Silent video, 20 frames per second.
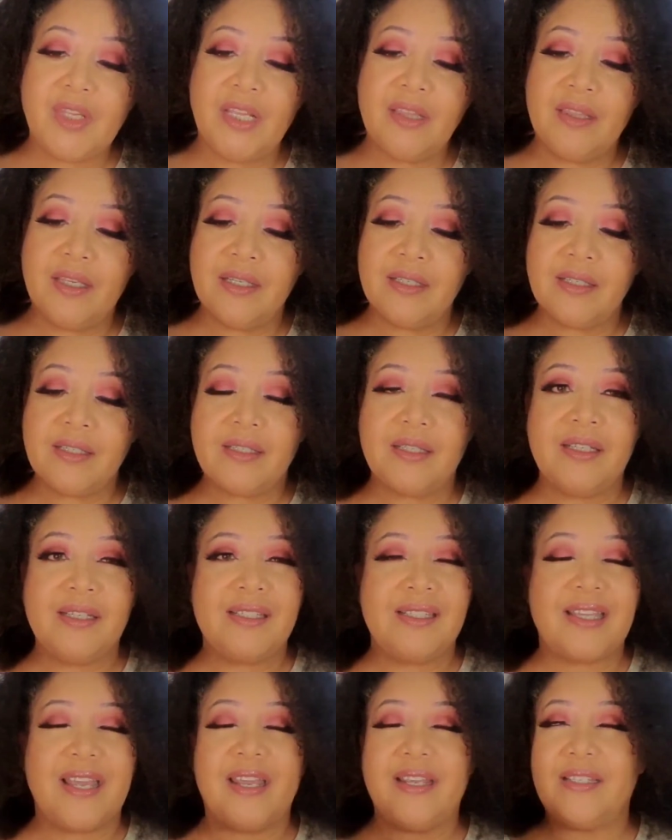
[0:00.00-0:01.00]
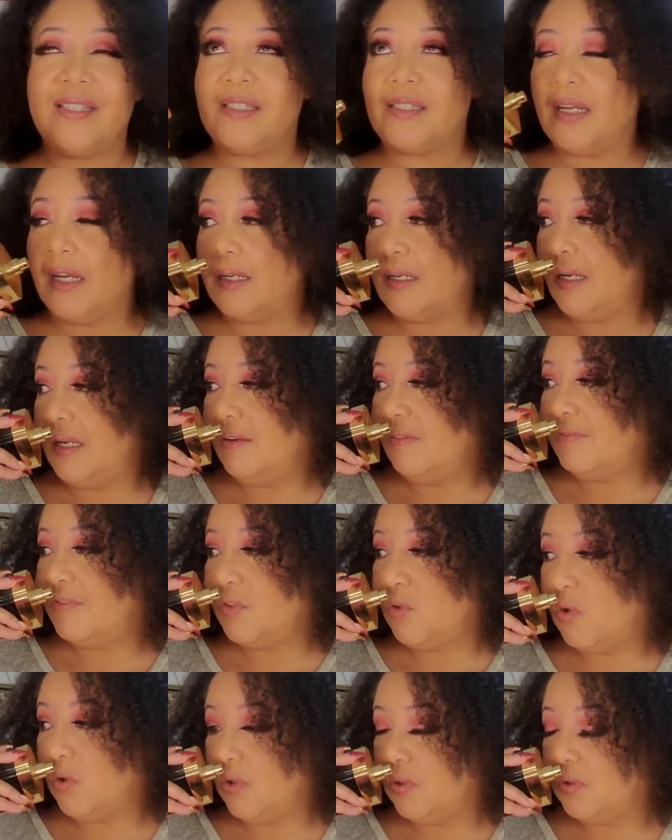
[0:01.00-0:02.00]
This is a stunning
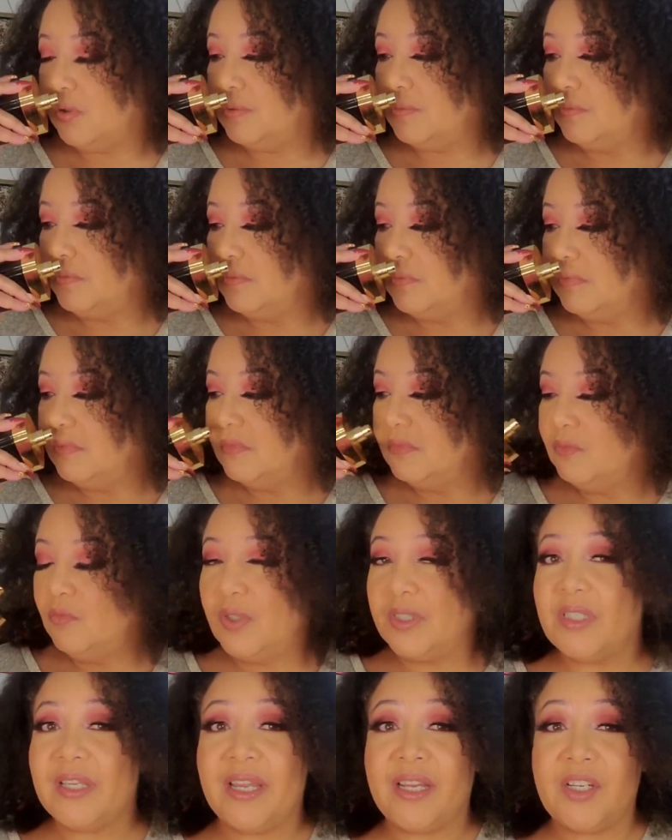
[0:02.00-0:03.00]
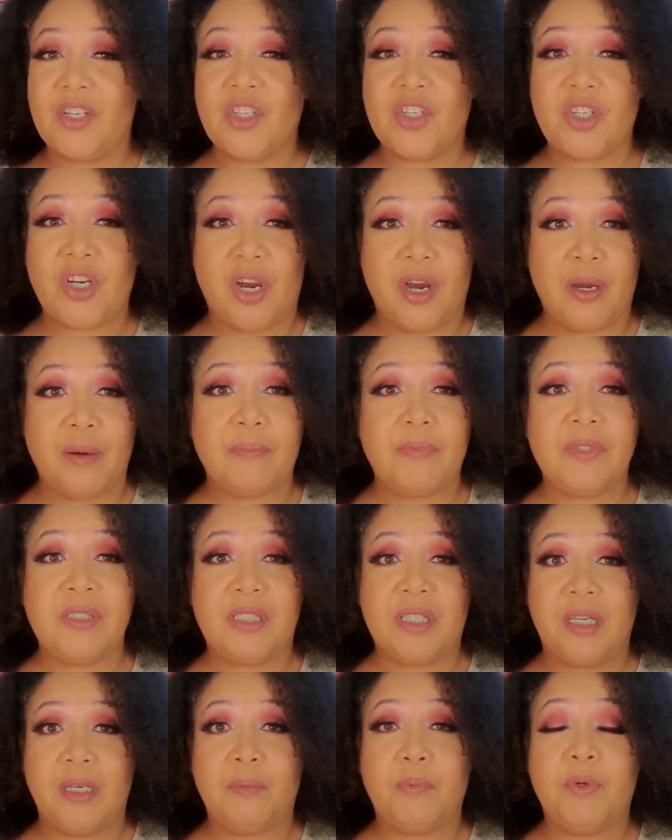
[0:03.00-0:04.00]
floral with a sharp,
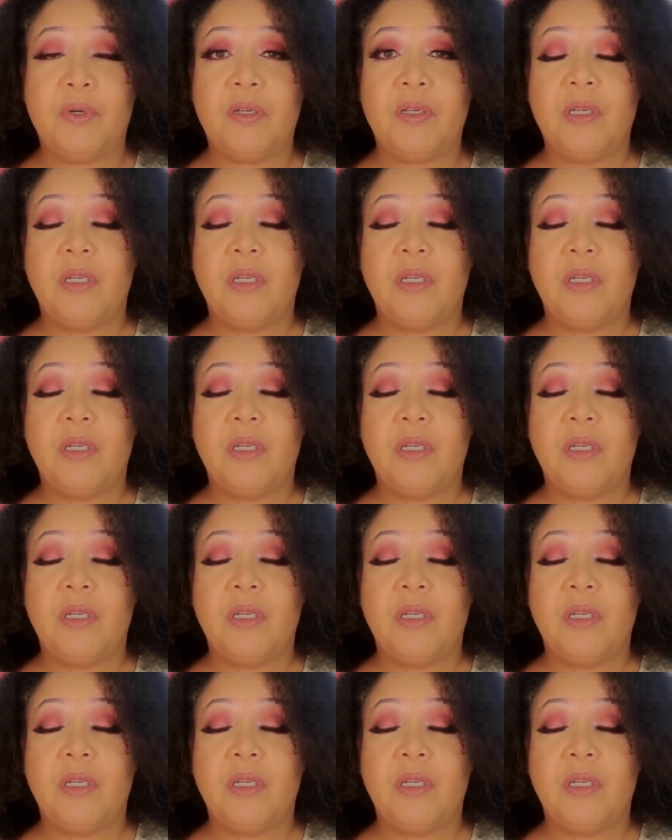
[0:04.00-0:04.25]
deep,